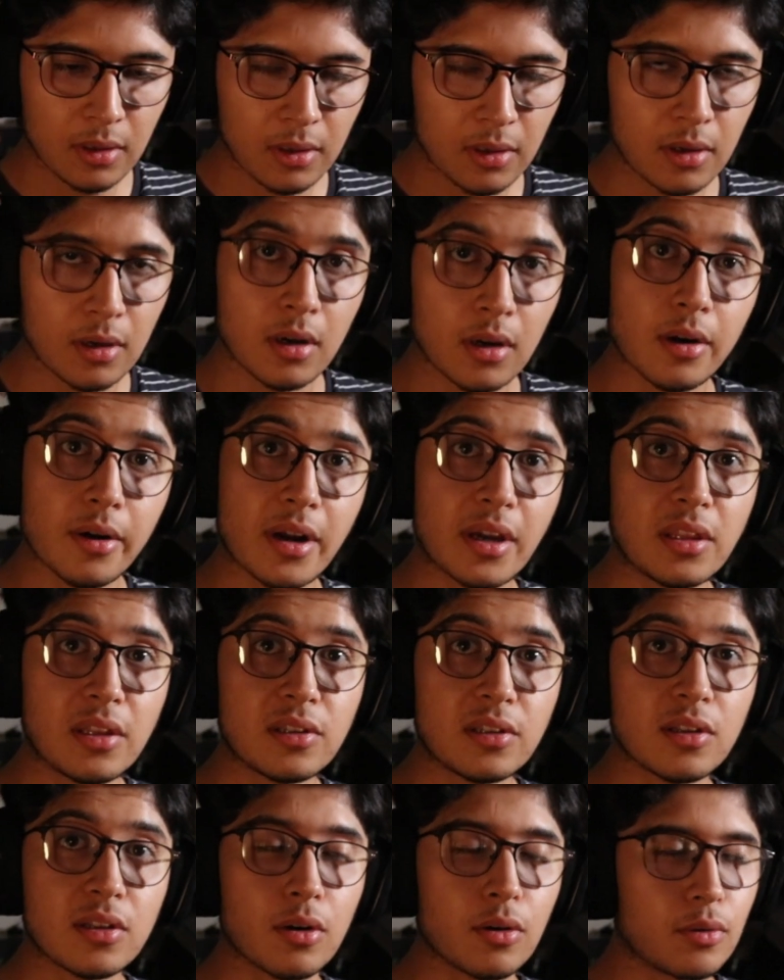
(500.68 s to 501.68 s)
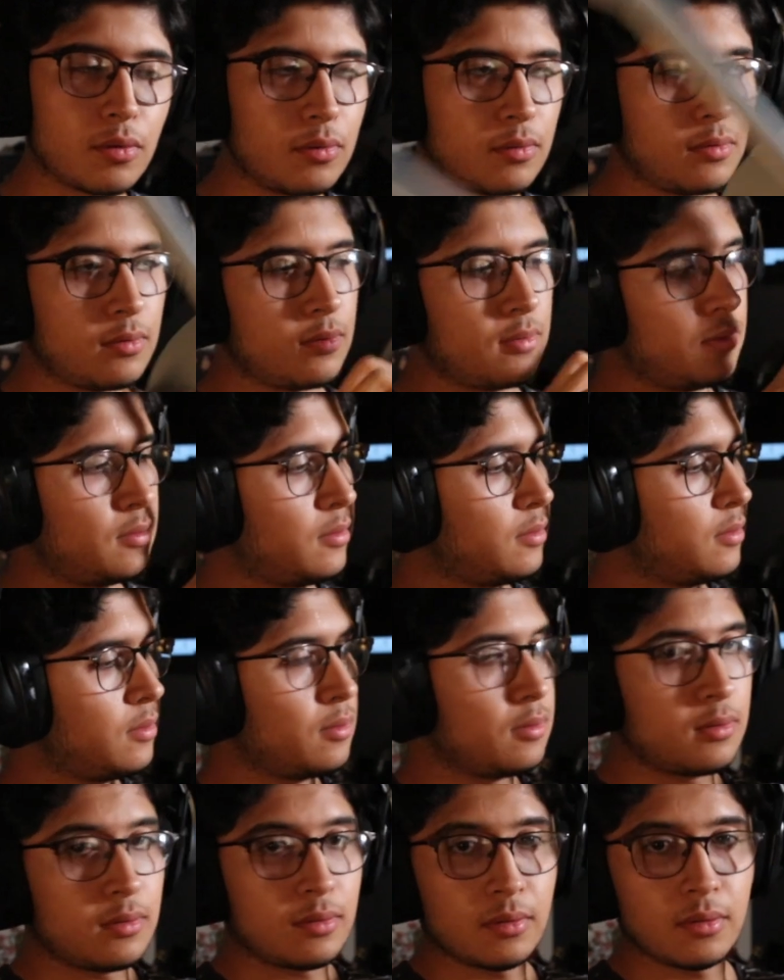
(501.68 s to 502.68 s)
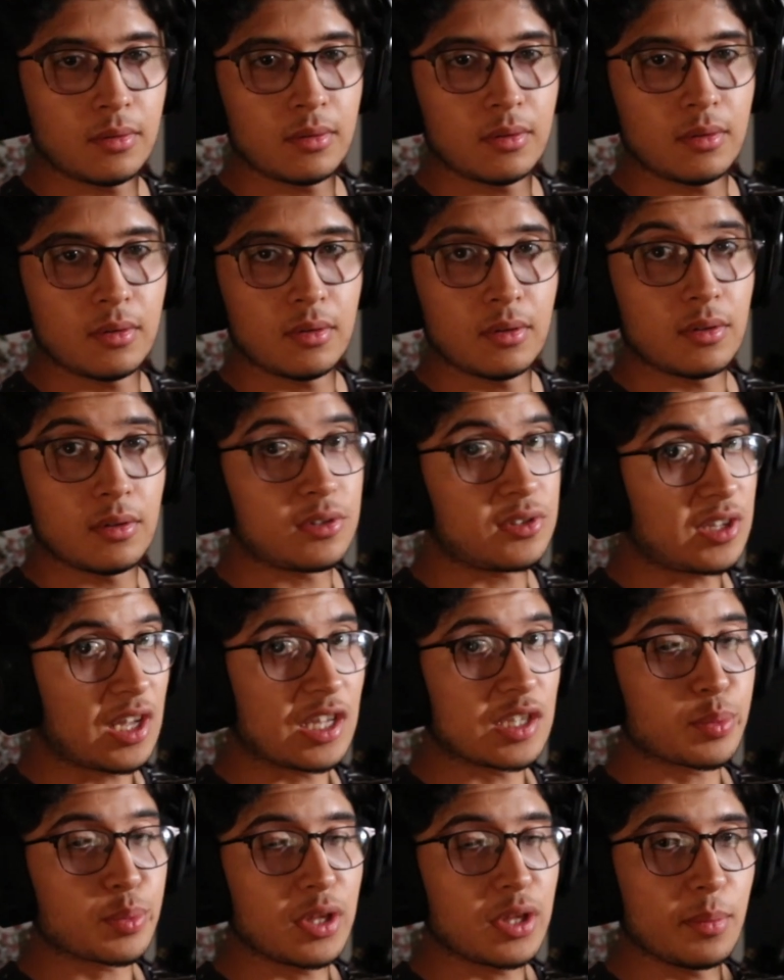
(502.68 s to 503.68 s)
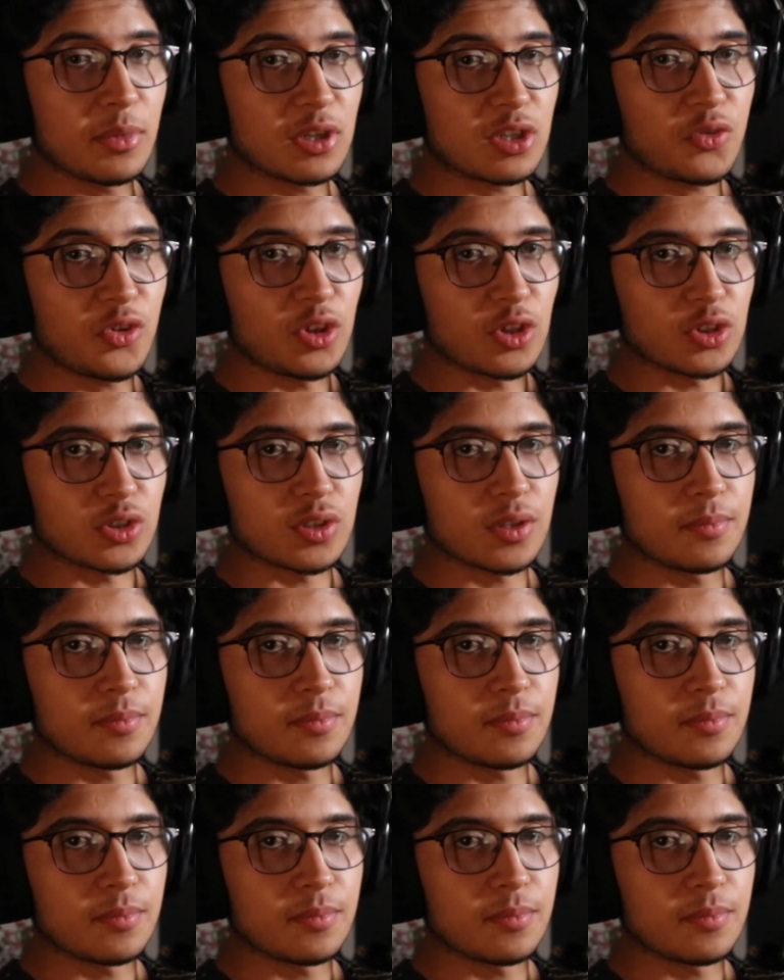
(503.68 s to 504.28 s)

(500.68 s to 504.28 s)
Alrighty, so stand's pretty much finished.